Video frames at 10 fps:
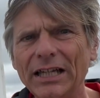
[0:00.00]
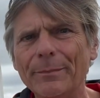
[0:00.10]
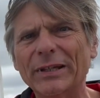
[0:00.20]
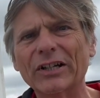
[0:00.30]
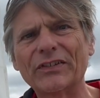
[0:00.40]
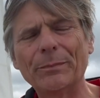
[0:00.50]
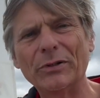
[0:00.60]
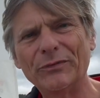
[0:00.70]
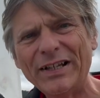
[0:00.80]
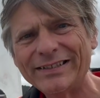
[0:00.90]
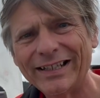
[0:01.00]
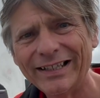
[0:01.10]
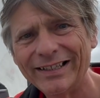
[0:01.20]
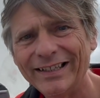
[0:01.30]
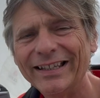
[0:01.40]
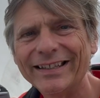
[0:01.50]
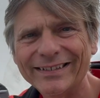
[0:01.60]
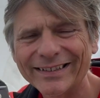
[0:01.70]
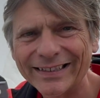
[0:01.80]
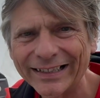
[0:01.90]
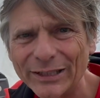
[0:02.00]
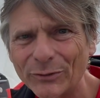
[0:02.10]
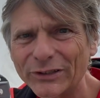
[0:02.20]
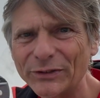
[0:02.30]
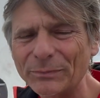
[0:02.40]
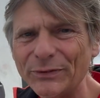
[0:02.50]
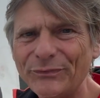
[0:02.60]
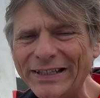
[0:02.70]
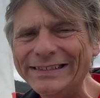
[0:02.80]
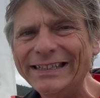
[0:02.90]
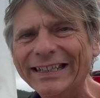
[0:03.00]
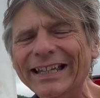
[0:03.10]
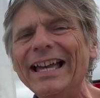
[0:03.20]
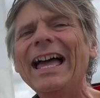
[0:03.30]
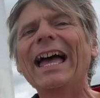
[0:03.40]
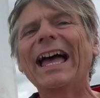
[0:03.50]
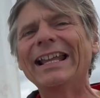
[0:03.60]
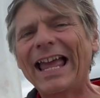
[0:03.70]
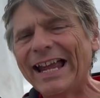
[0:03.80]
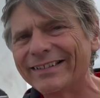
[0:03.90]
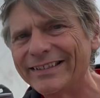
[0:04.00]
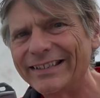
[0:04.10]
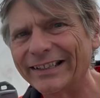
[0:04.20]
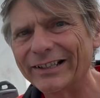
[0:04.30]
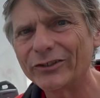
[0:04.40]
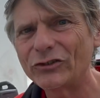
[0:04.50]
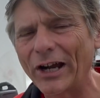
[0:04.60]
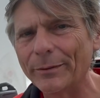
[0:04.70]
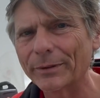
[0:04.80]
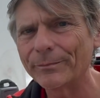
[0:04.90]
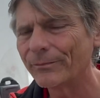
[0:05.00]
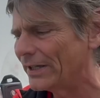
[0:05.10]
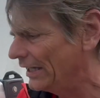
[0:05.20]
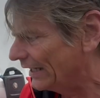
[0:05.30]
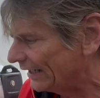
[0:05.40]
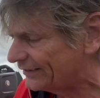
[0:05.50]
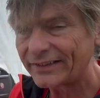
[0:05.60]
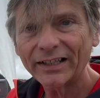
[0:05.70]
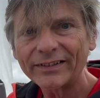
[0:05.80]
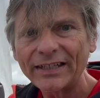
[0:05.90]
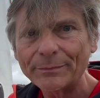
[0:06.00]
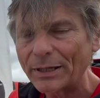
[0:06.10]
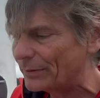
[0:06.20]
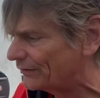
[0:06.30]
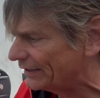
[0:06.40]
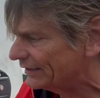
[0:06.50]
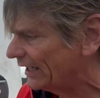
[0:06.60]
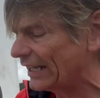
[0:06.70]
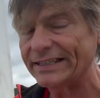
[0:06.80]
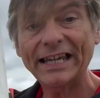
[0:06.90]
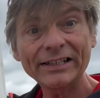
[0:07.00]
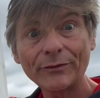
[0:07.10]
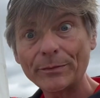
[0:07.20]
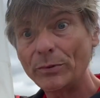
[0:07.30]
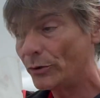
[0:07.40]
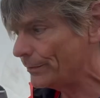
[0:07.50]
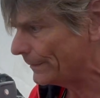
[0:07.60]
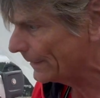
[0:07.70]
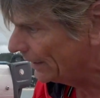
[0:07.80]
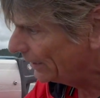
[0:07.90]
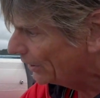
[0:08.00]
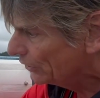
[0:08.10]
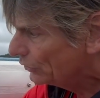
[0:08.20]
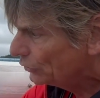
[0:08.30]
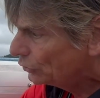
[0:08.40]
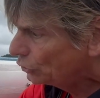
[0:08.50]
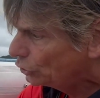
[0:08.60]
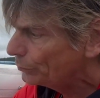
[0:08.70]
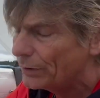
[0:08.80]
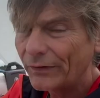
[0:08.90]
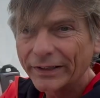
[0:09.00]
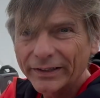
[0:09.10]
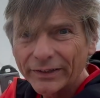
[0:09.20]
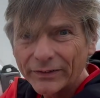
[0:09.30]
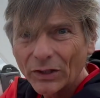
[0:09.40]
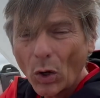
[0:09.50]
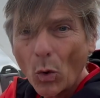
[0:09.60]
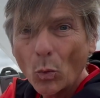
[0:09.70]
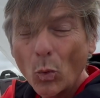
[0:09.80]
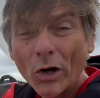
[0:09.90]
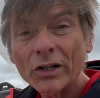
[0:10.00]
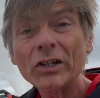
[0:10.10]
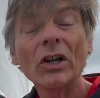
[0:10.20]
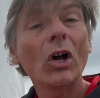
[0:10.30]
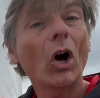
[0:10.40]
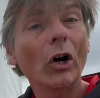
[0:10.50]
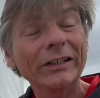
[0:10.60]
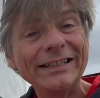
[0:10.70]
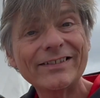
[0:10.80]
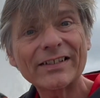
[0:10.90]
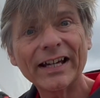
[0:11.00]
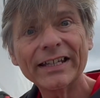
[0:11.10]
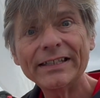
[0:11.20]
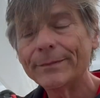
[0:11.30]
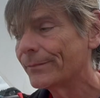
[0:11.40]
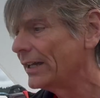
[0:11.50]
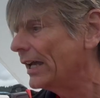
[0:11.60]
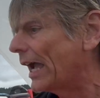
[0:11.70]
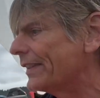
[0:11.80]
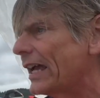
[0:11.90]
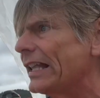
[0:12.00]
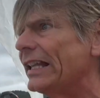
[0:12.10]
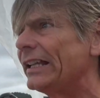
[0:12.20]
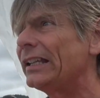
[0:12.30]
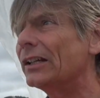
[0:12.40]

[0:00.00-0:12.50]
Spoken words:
Because a preventer is exactly what is preventing an accidental jibe. It starts here, my preventer, at the end of the boom, two preventers, one on each side, and they are led